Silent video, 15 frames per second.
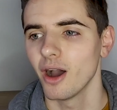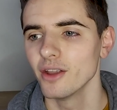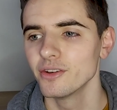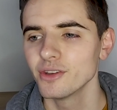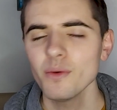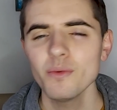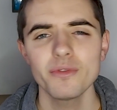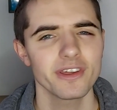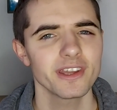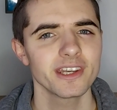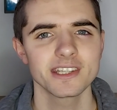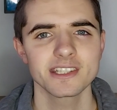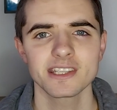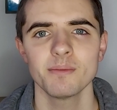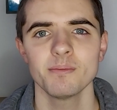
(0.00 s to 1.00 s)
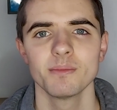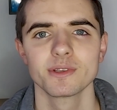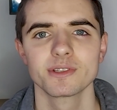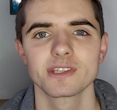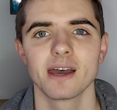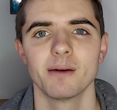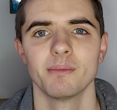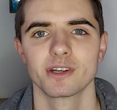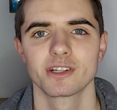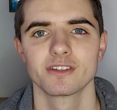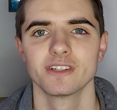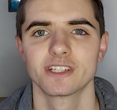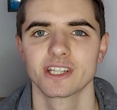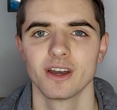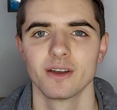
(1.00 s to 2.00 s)
I don't think December's that much
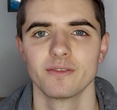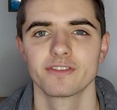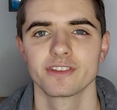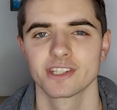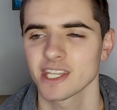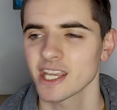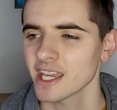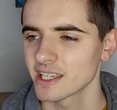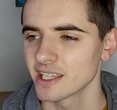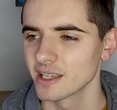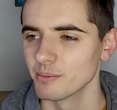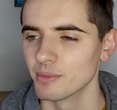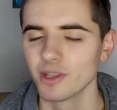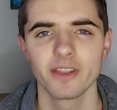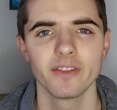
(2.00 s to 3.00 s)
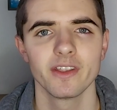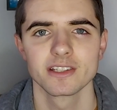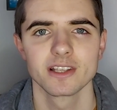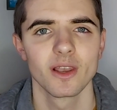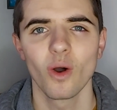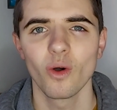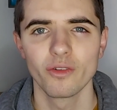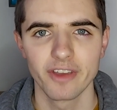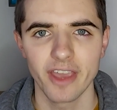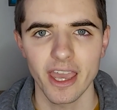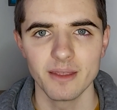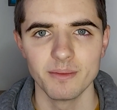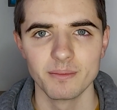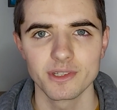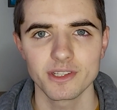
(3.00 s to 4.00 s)
of a time for sacking, but then there's a lot of
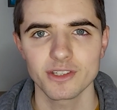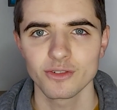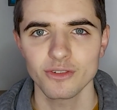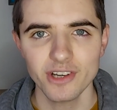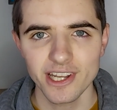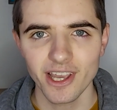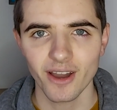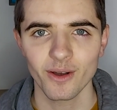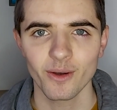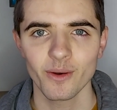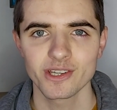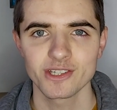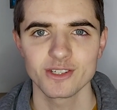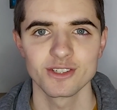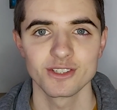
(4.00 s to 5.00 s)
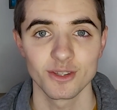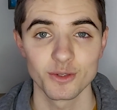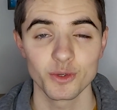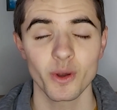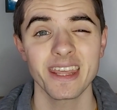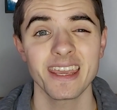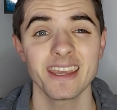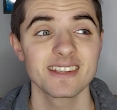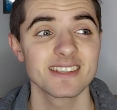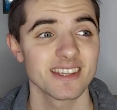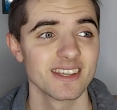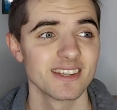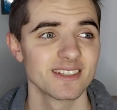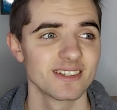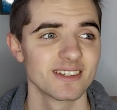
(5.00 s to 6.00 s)
games. It's a really hard question. So 28
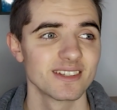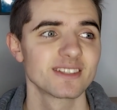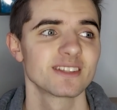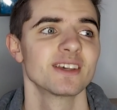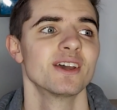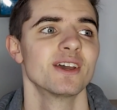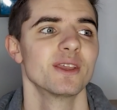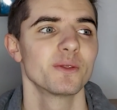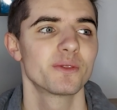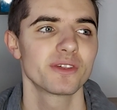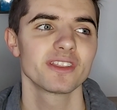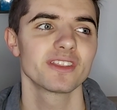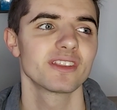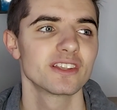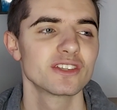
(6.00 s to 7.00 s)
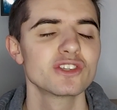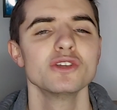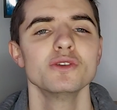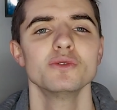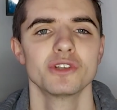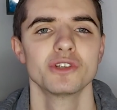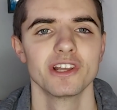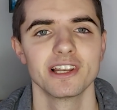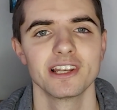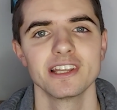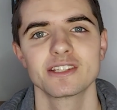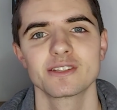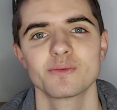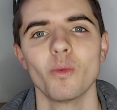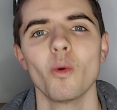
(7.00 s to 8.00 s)
seasons, you think there's usually at
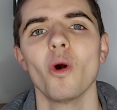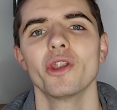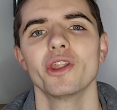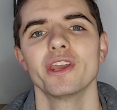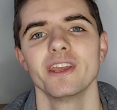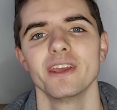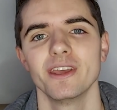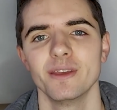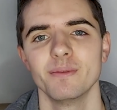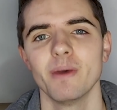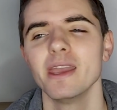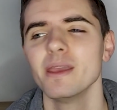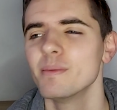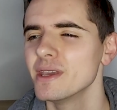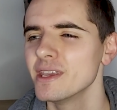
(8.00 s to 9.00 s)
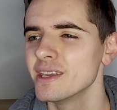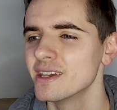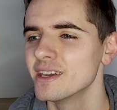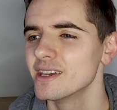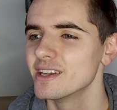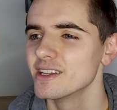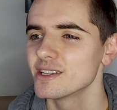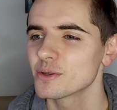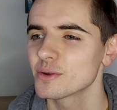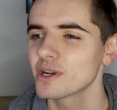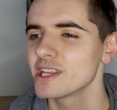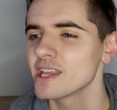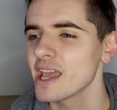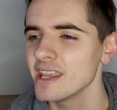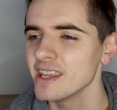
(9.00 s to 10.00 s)
least one a year, maybe?
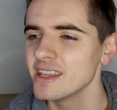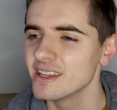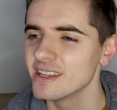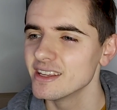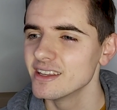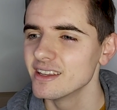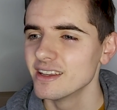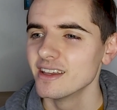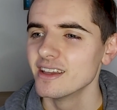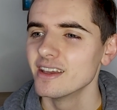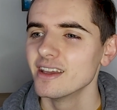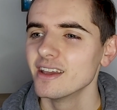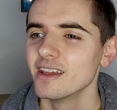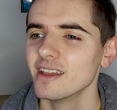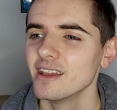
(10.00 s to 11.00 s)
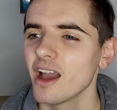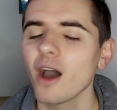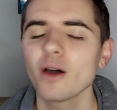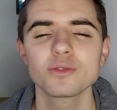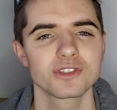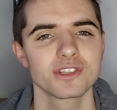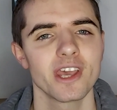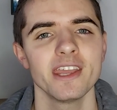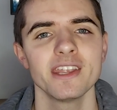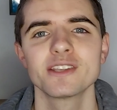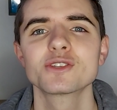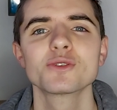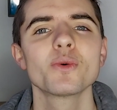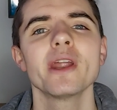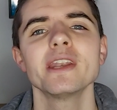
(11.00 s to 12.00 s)
28? I'll say
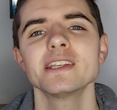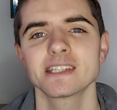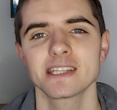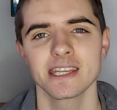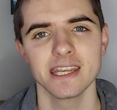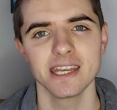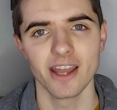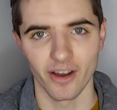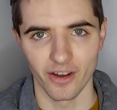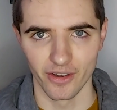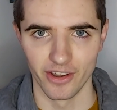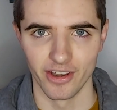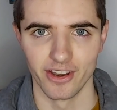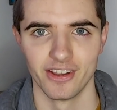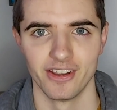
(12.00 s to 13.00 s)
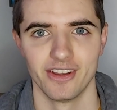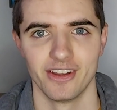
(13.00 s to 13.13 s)
29.